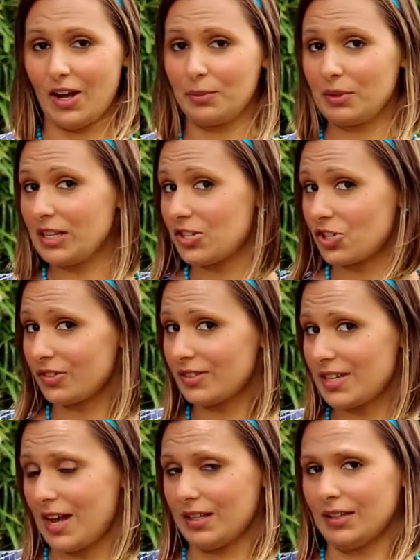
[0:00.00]
I'm
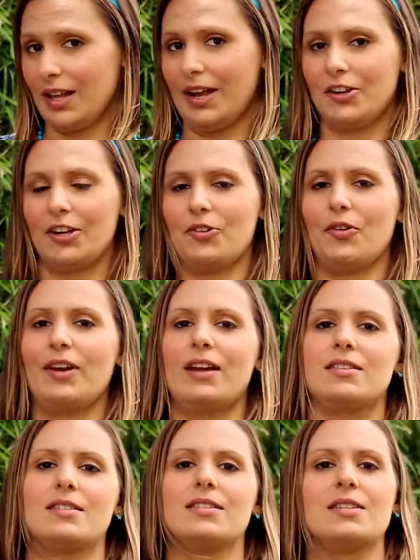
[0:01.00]
Leigh-Chantelle and I
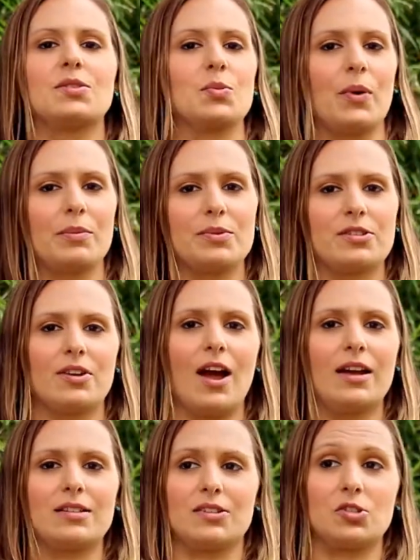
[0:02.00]
created this
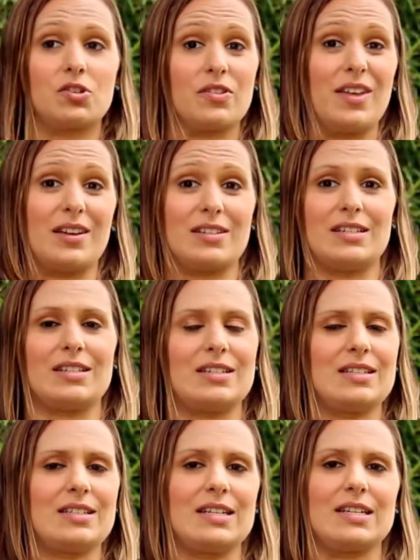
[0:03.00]
website in
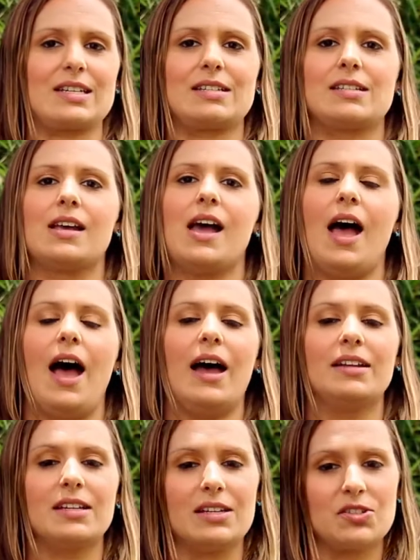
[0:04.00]
2006,
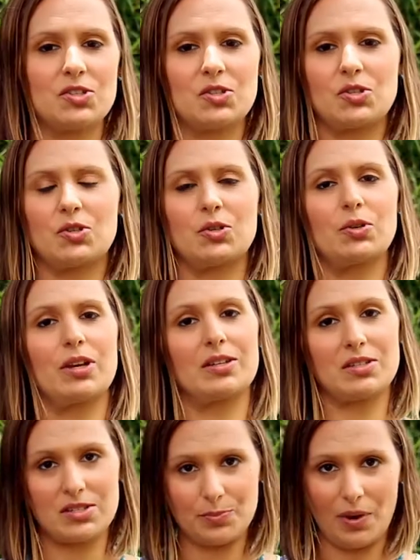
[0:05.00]
and it's to
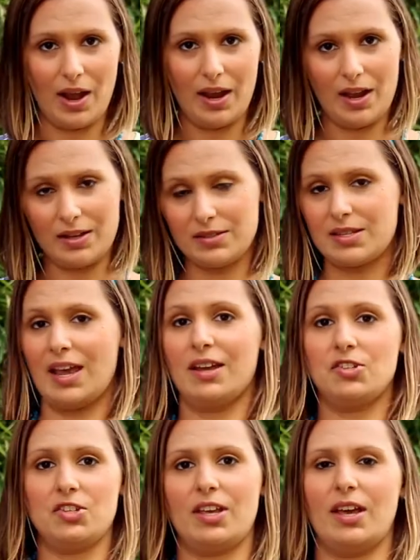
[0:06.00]
inspire and to
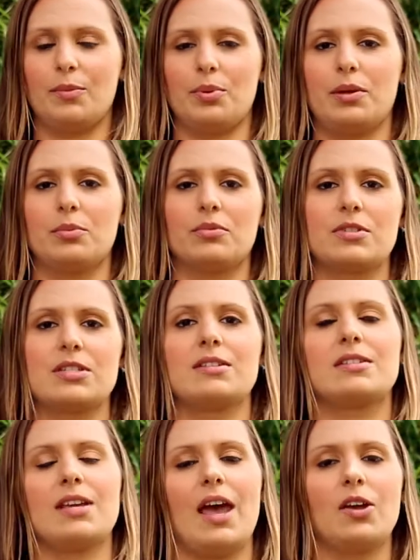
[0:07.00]
educate people to
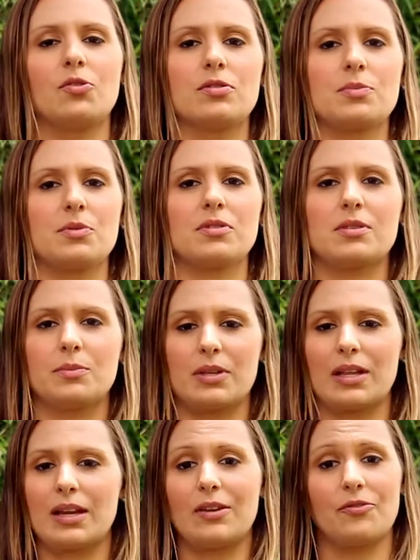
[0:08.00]
take
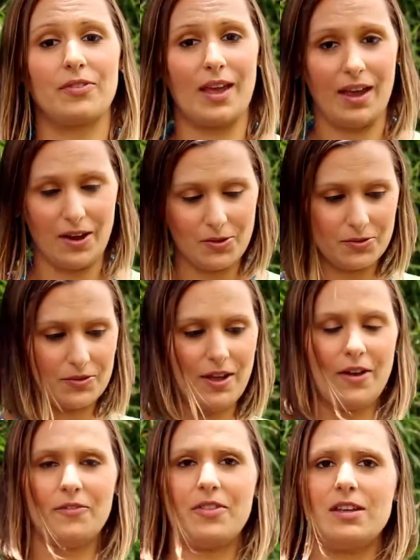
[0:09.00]
responsibility for their health,
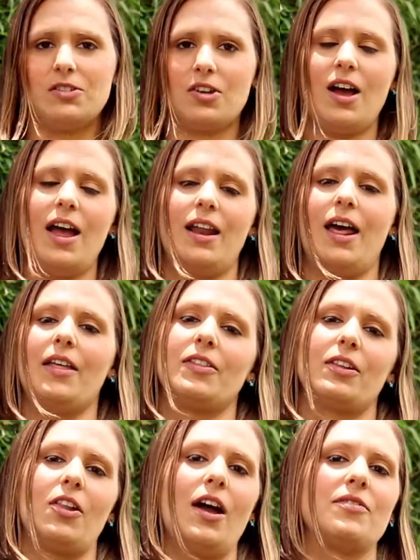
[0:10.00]
their diet and
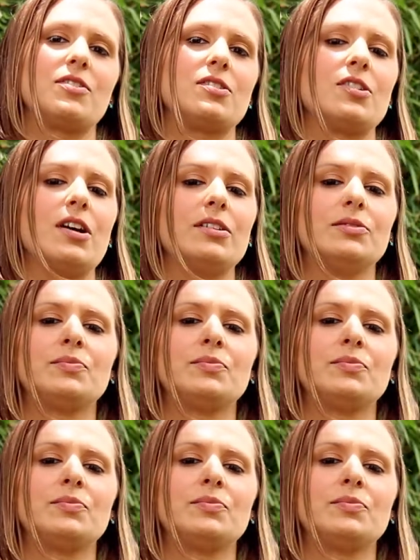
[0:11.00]
their lifestyle.